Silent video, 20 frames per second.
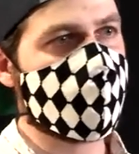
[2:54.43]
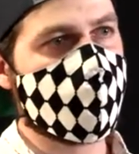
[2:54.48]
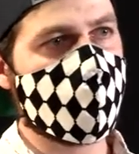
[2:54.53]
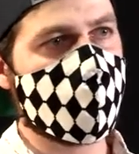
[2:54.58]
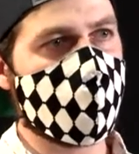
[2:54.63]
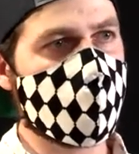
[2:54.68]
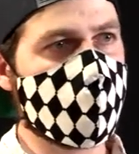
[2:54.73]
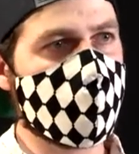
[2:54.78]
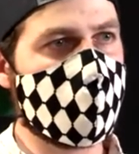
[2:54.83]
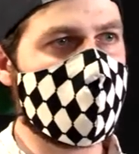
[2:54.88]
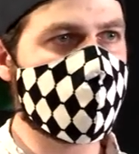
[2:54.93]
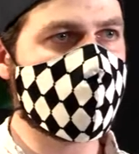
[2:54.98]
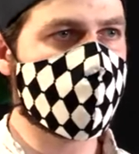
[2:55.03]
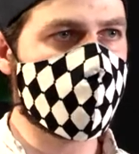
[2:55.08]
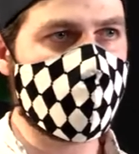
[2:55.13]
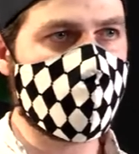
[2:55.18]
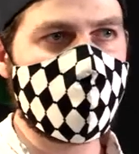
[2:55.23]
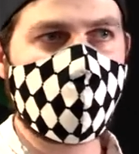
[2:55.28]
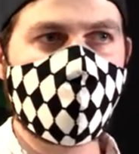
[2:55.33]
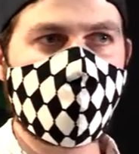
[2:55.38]
4 last
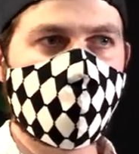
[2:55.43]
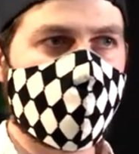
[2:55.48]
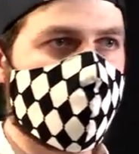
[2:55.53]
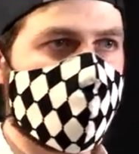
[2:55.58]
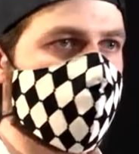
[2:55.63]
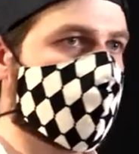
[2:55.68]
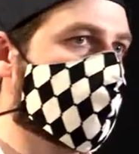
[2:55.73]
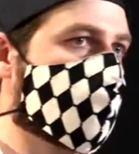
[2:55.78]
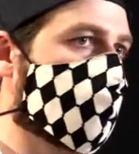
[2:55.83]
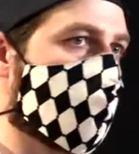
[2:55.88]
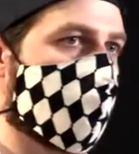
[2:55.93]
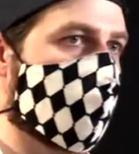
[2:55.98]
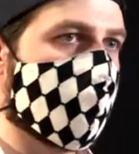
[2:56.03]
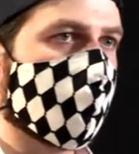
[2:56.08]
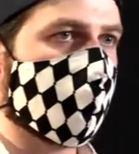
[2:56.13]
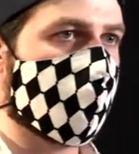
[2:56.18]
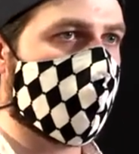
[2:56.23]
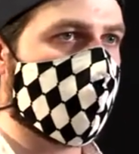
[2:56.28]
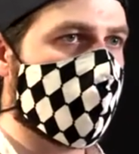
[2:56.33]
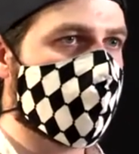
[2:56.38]
week, so starting
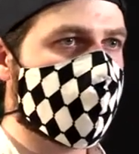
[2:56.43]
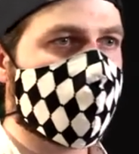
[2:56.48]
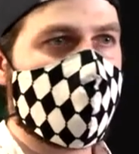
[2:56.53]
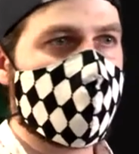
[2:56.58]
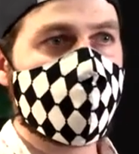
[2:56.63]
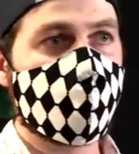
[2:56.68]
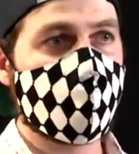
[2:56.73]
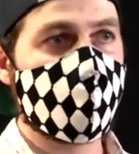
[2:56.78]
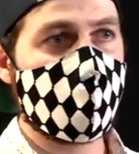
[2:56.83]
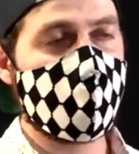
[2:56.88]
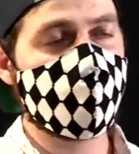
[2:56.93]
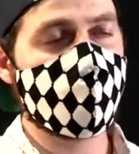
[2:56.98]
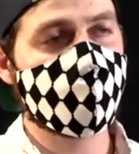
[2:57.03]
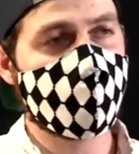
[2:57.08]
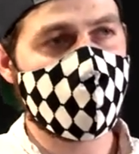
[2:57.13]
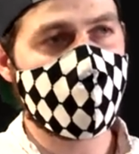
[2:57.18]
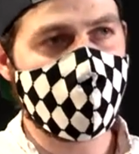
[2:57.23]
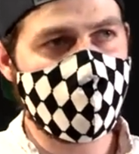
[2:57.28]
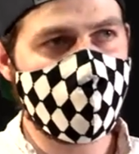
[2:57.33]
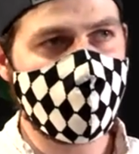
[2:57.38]
on step 5
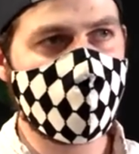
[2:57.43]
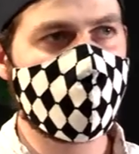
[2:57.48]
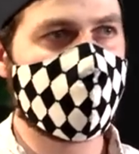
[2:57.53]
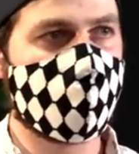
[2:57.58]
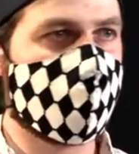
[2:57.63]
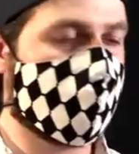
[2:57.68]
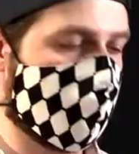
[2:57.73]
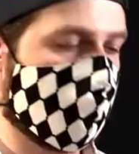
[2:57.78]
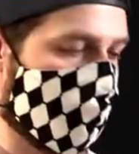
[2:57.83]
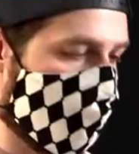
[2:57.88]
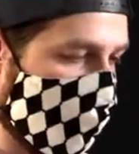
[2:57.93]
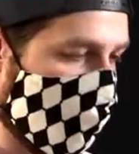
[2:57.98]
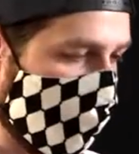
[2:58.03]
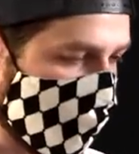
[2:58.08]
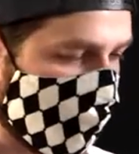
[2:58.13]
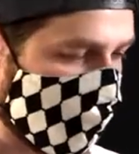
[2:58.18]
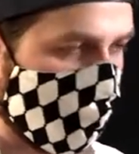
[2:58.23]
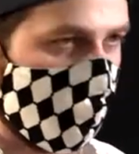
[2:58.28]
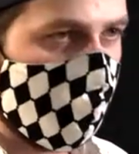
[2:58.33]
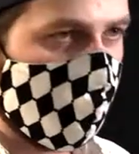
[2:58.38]
tonight on page
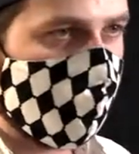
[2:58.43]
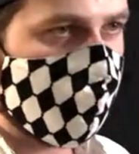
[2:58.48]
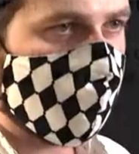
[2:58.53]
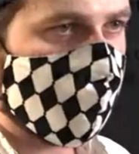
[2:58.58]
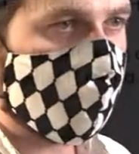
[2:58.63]
9 in the